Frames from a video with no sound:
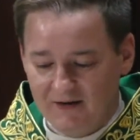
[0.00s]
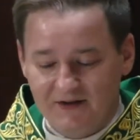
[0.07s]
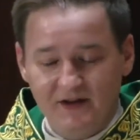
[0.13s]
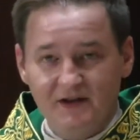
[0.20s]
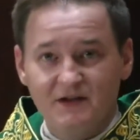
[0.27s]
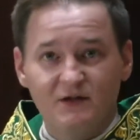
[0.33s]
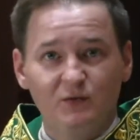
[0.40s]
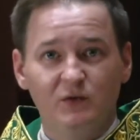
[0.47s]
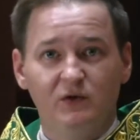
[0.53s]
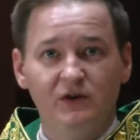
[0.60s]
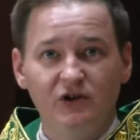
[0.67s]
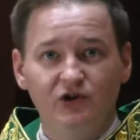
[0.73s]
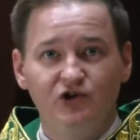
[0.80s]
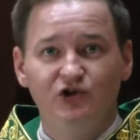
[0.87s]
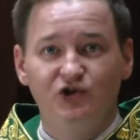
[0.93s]
this will
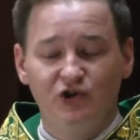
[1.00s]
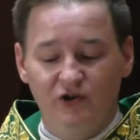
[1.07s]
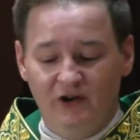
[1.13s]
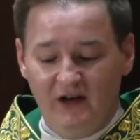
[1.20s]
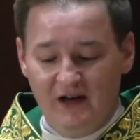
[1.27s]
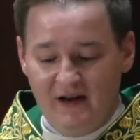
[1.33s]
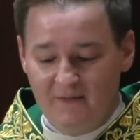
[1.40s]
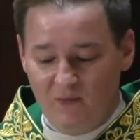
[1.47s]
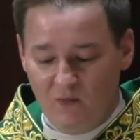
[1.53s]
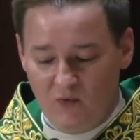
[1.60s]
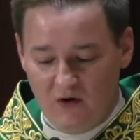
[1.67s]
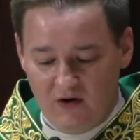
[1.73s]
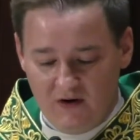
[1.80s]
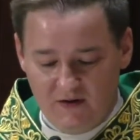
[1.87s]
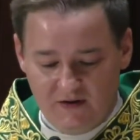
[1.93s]
ensure him
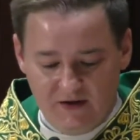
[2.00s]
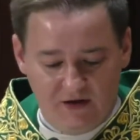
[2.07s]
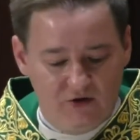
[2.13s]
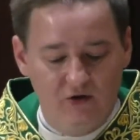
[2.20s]
with